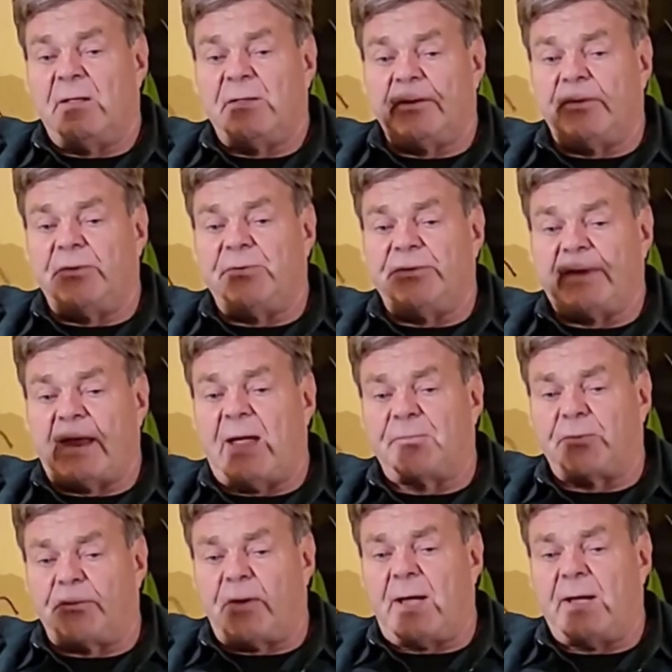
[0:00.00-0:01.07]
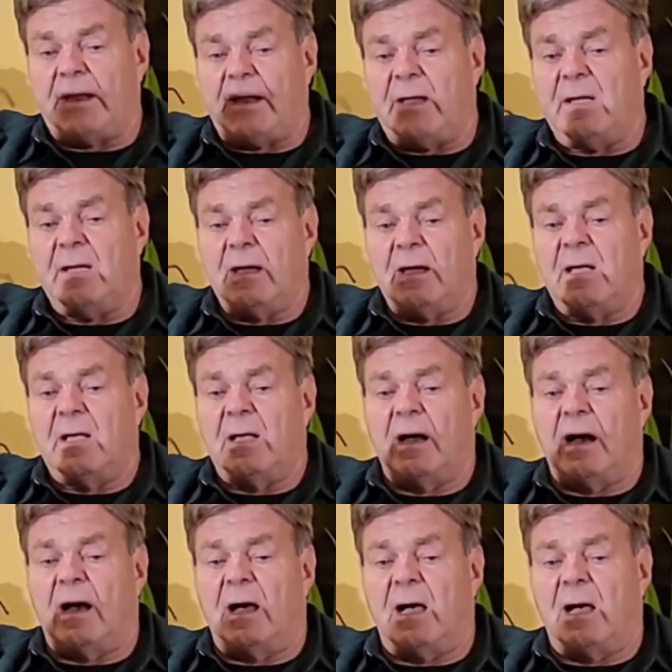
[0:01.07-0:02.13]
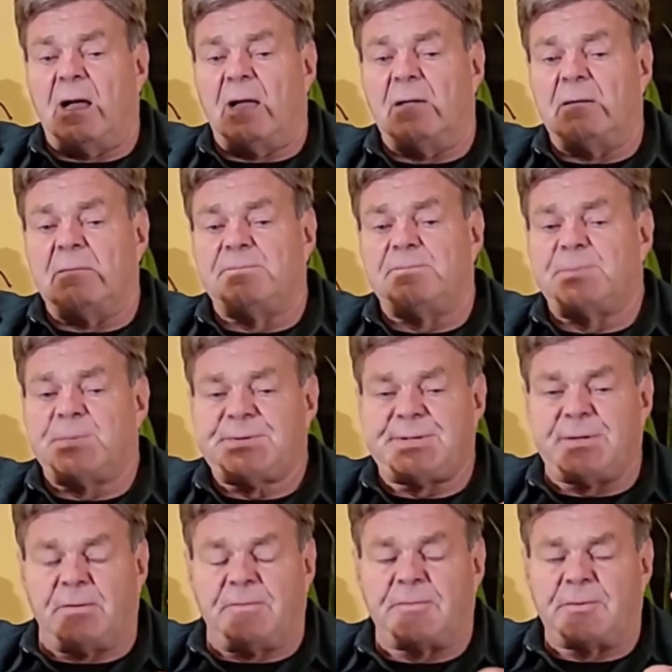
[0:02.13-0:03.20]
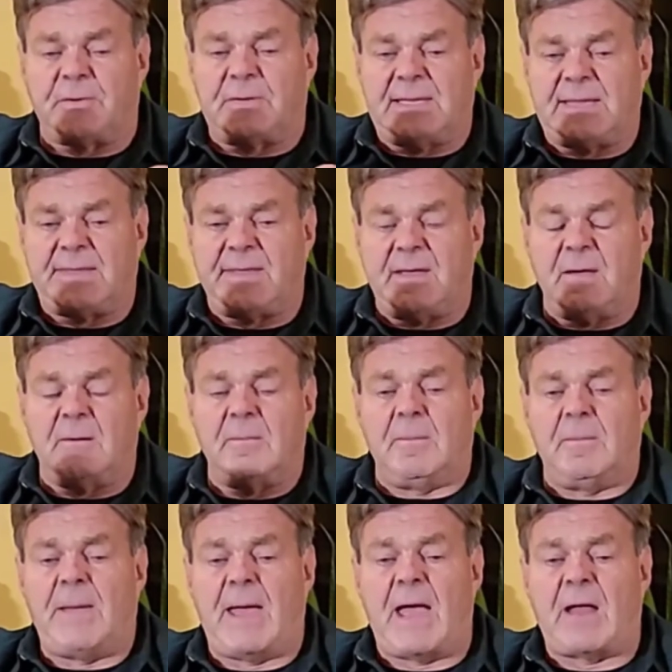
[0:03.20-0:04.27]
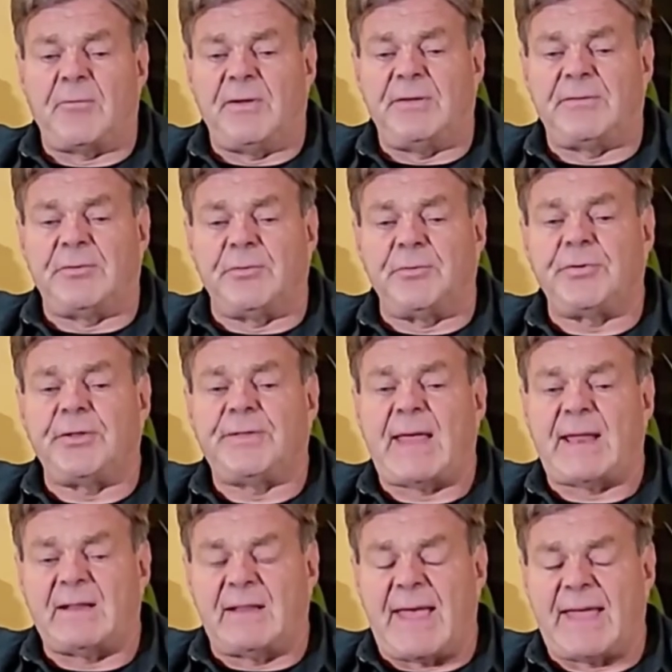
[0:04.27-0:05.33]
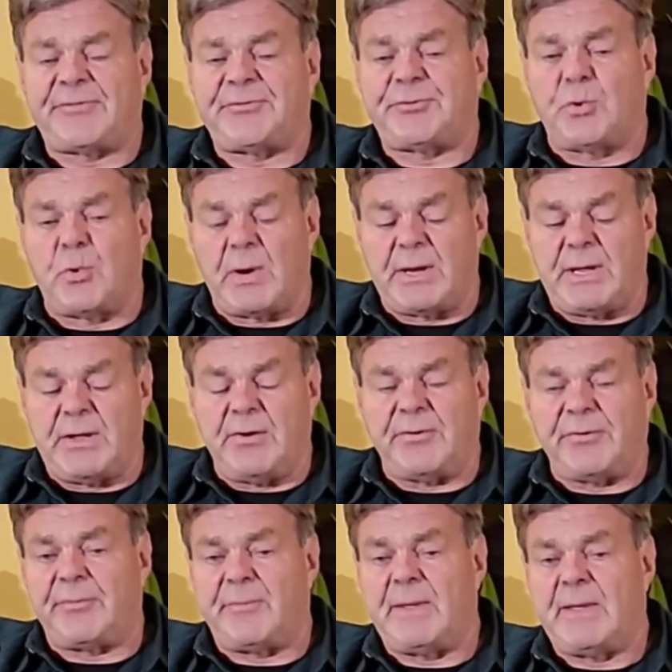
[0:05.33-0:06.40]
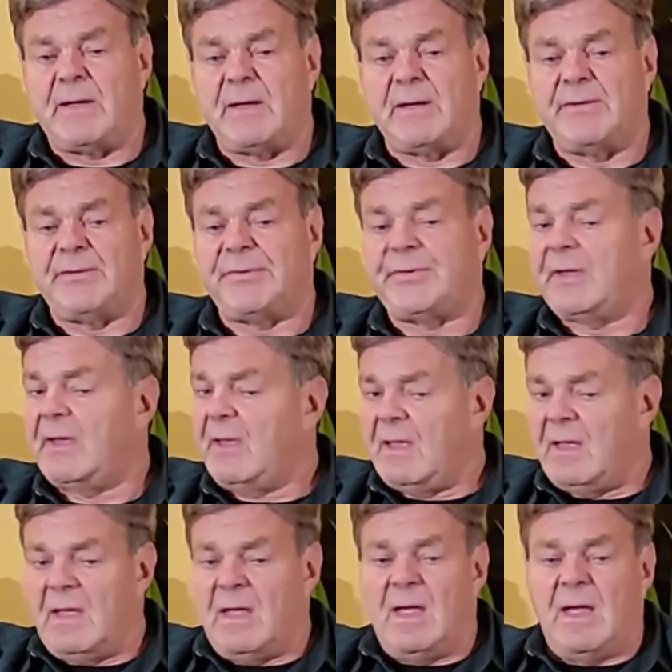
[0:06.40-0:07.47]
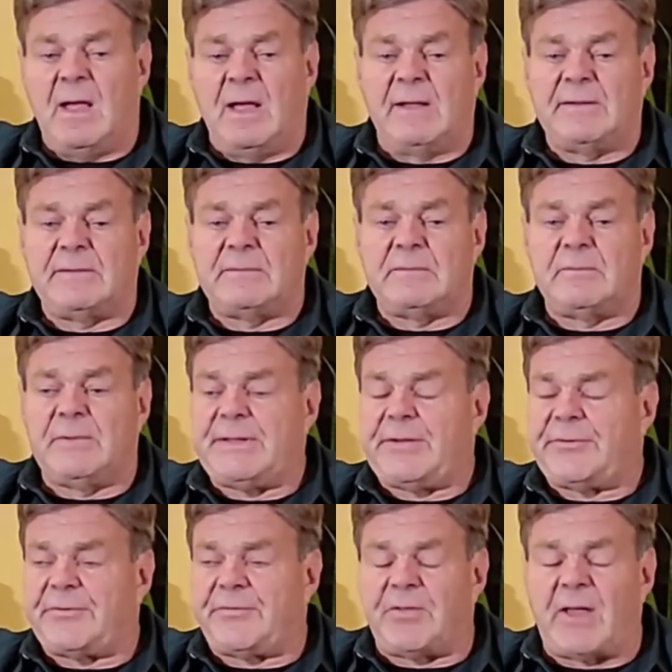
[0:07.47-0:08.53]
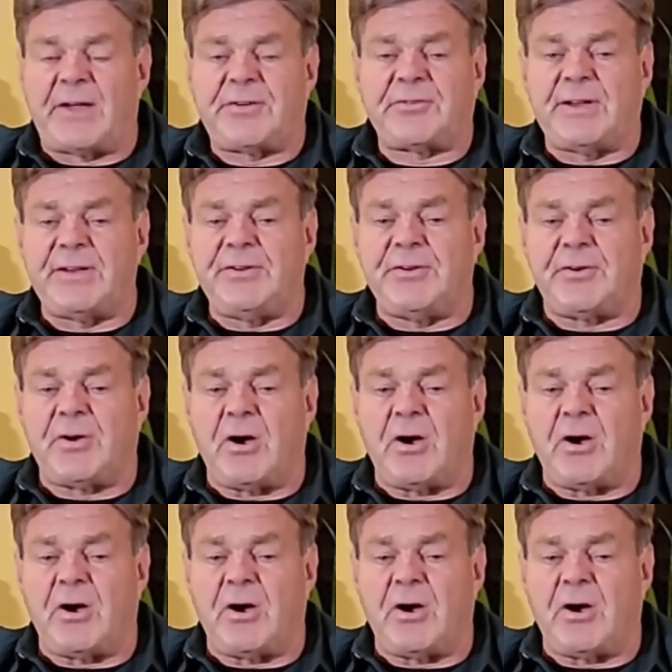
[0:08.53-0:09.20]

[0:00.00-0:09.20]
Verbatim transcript: those Eveready uh, silver lithium batteries, those that last 20 years, because when there's a flashlight in your